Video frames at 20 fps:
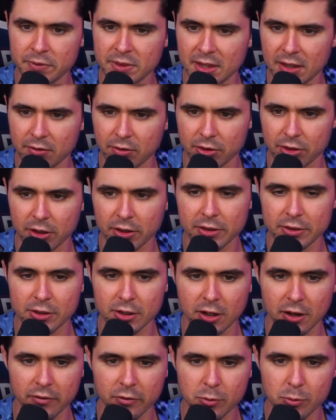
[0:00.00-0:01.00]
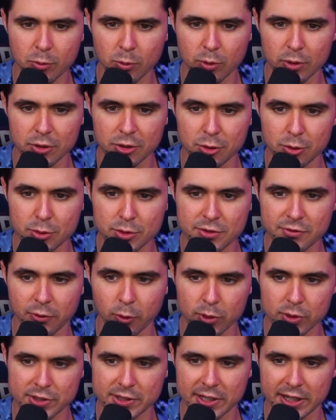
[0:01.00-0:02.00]
Never thought that the government would use
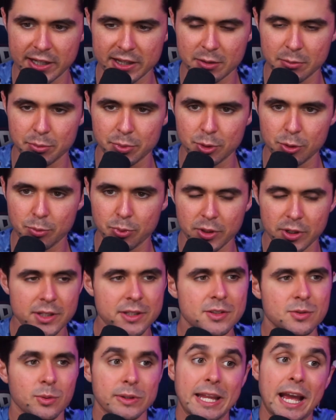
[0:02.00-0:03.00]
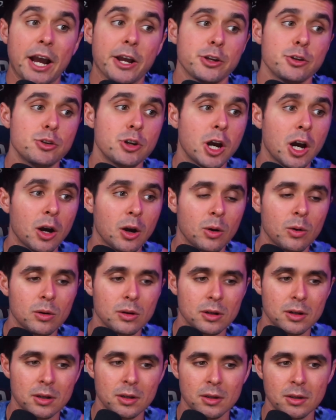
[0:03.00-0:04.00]
force to get the blueprints. Well, now you know.
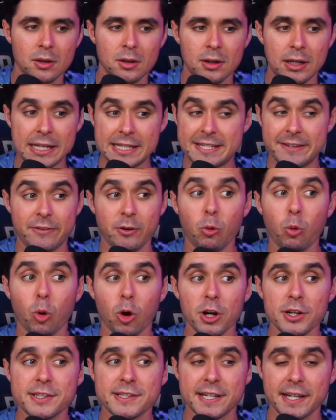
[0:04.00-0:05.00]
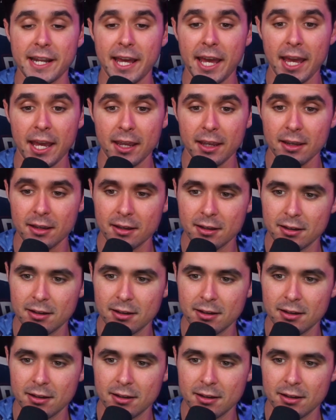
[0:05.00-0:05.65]
It's even worse today.